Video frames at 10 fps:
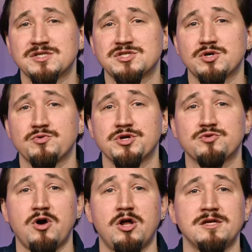so the
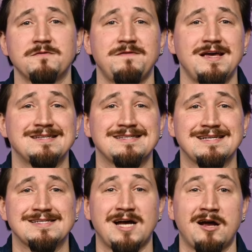crawling phase
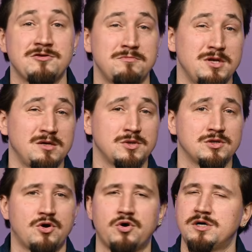is either
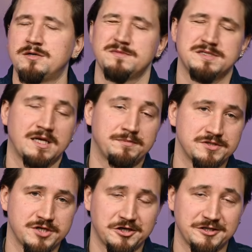minimal or skipped
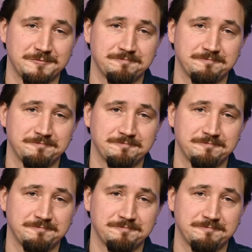entirely.